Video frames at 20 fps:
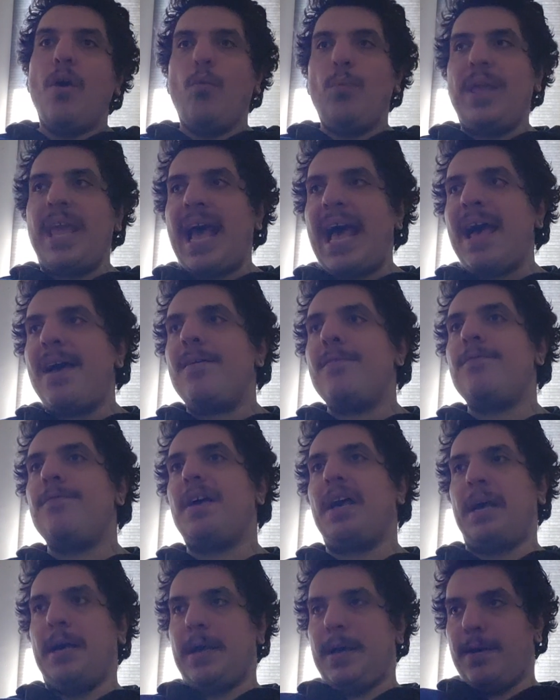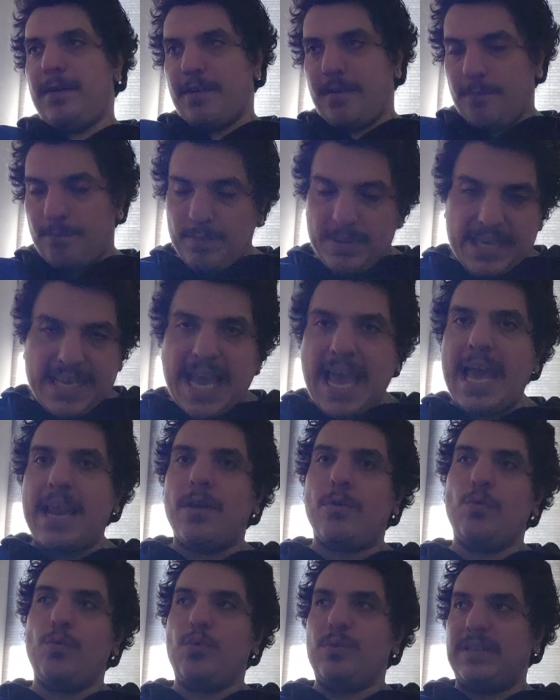We have
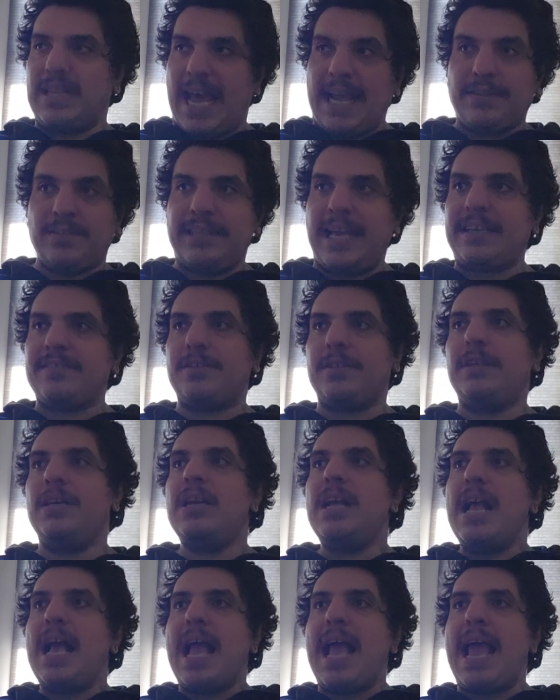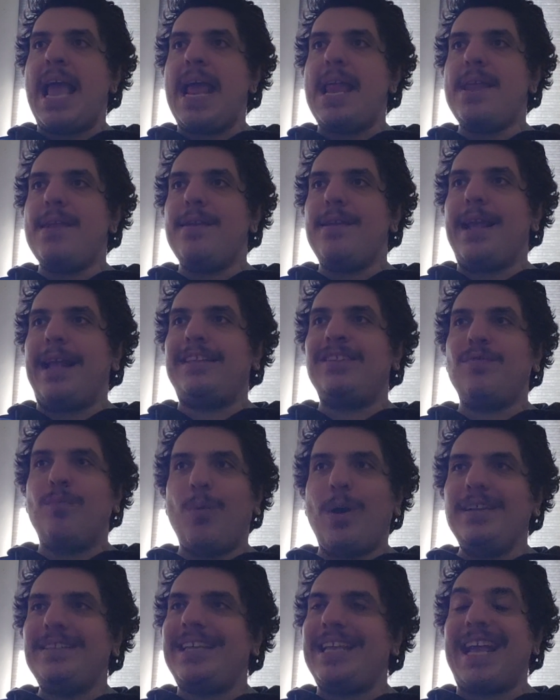Miguel, who lied to Dexter. And it's
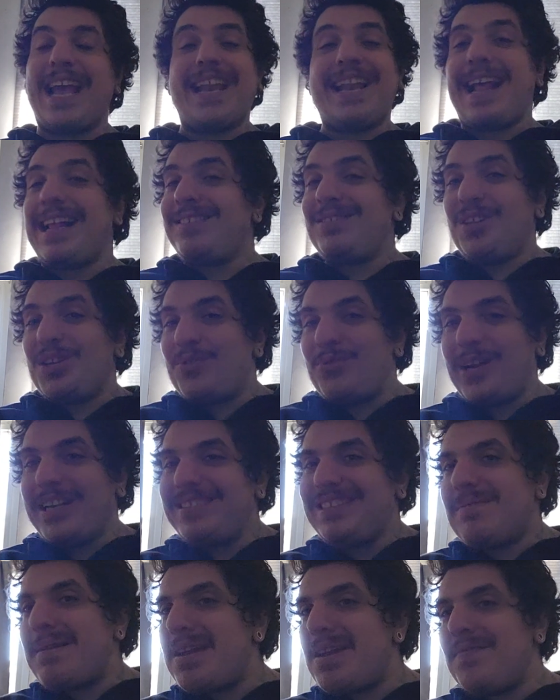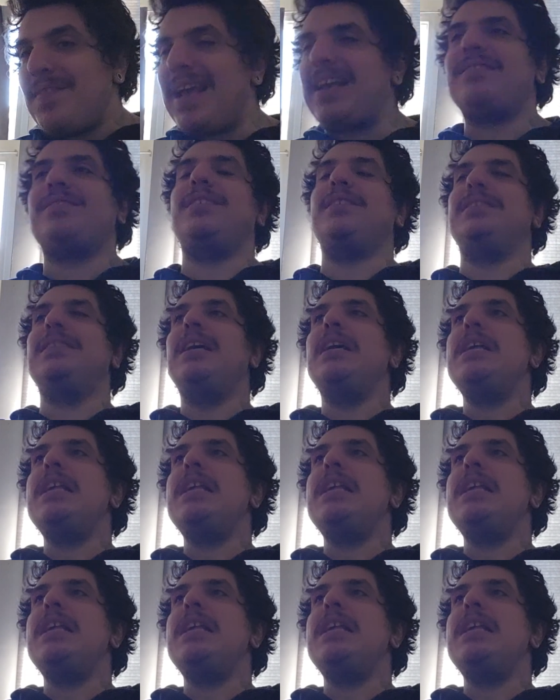one thing, and that's the crazy man of Dexter.